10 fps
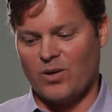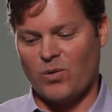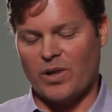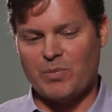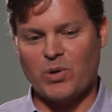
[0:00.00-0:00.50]

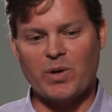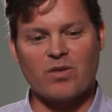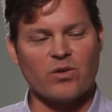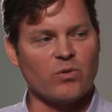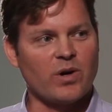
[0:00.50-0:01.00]
Well, they put me
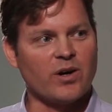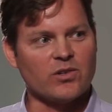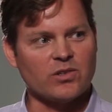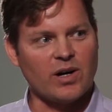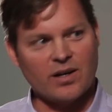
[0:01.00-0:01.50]
through the ringer.
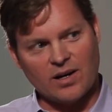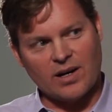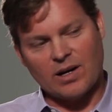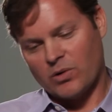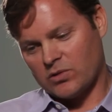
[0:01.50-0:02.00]
So, I,
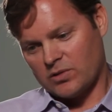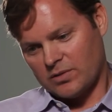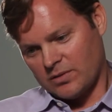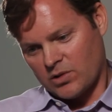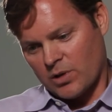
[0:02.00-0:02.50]
I was
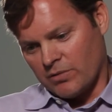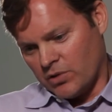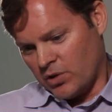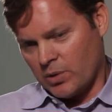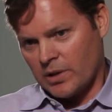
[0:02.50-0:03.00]
sort of
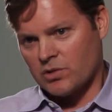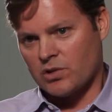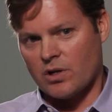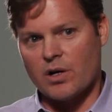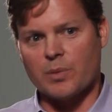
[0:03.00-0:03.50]
doing
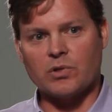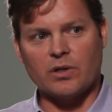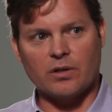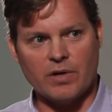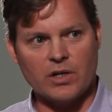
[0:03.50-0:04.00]
startups
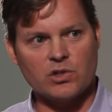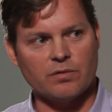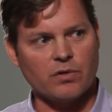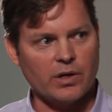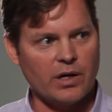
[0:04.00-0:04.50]
and innovation
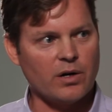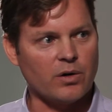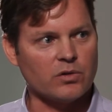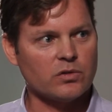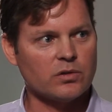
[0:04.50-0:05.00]
for
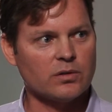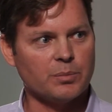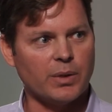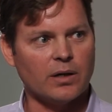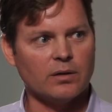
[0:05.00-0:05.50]
years,
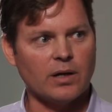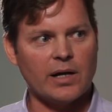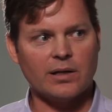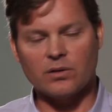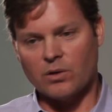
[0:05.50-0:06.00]
but I
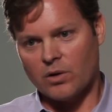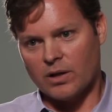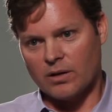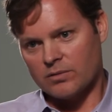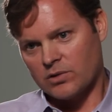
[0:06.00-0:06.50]
didn't know
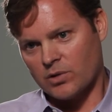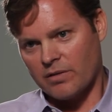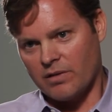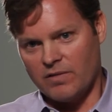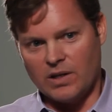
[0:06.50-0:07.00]
the sort
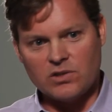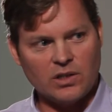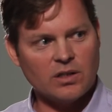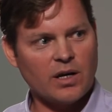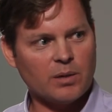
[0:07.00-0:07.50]
of the
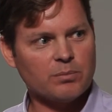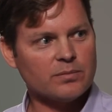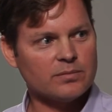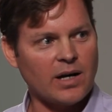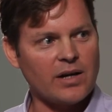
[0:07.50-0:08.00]
VC game.
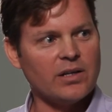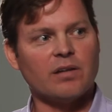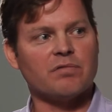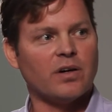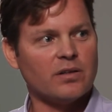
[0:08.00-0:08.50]
How do you
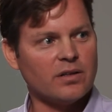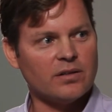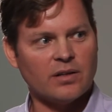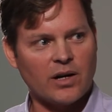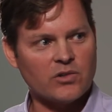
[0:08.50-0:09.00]
get funded
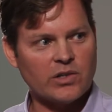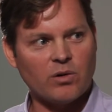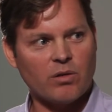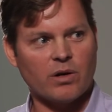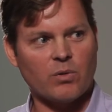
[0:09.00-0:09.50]
and how does that
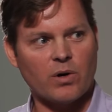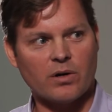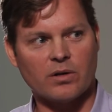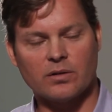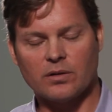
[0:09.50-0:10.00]
whole thing work?
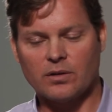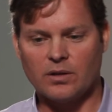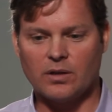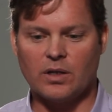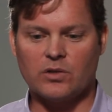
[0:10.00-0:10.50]

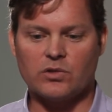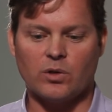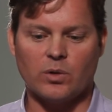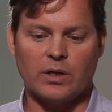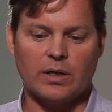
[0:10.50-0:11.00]

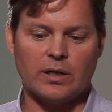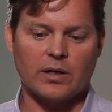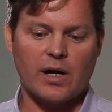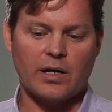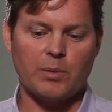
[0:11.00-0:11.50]
So, uh, a
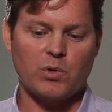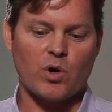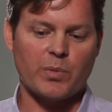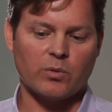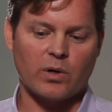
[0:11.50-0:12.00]
guy named
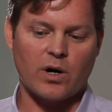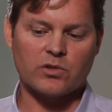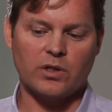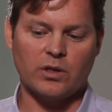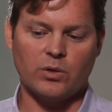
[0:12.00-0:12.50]
Norman
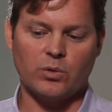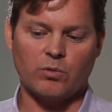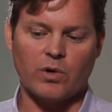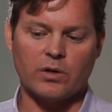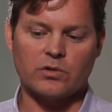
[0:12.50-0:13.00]
Winarsky, who
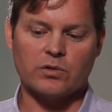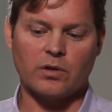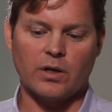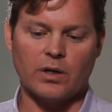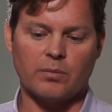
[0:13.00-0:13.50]
runs
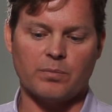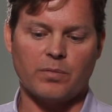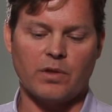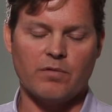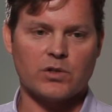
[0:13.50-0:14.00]
uh,
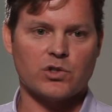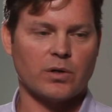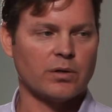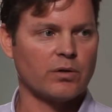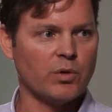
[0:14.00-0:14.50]
the
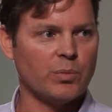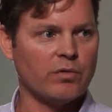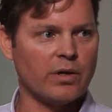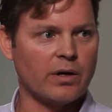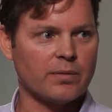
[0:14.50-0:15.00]
venture group
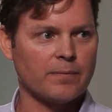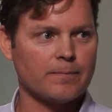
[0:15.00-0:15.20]
over there,